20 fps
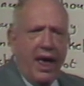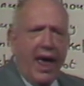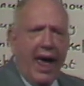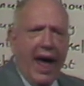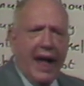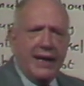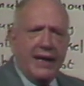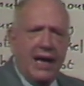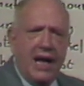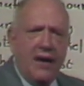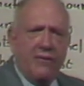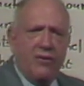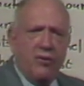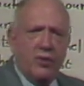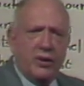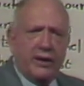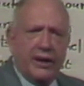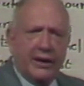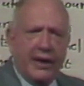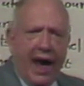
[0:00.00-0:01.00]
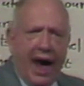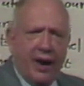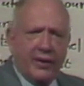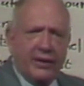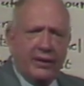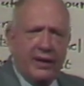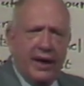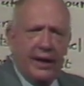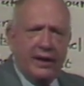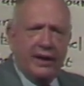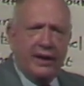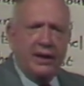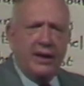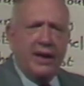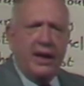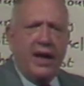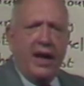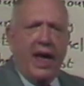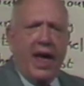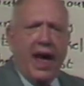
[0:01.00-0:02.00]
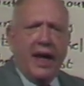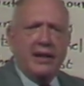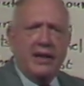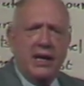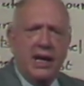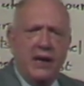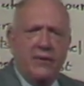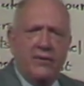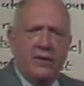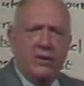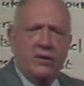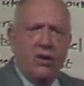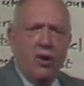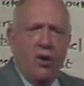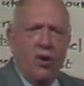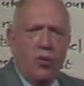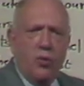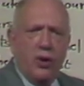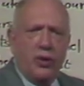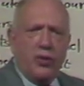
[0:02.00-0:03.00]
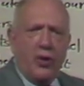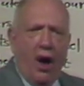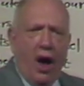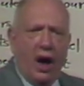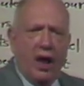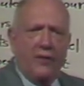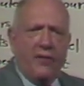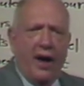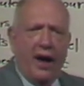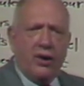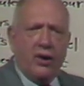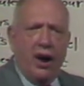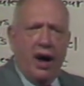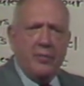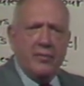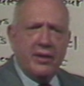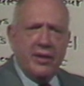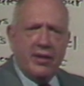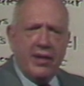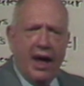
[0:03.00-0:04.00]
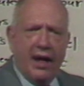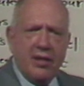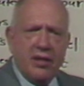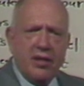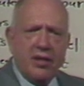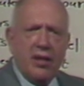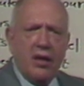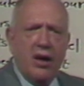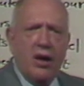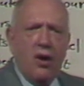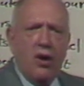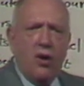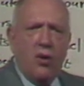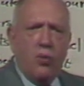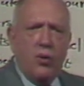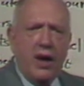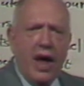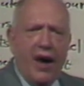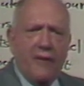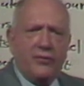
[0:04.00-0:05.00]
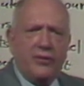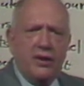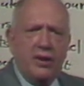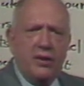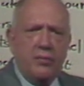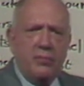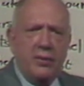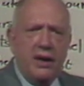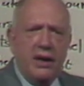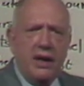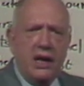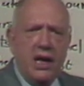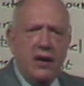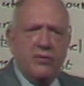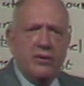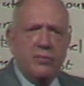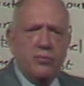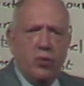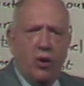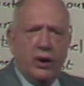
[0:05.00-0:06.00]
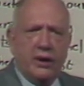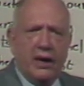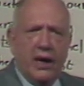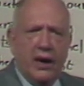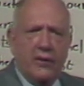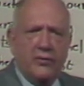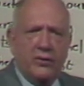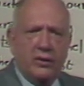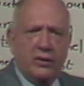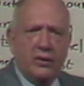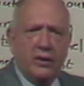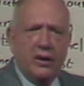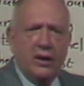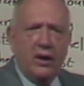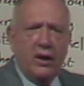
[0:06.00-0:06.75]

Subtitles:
And even with the calculator, and even with all of our common sense, we have to be even more careful.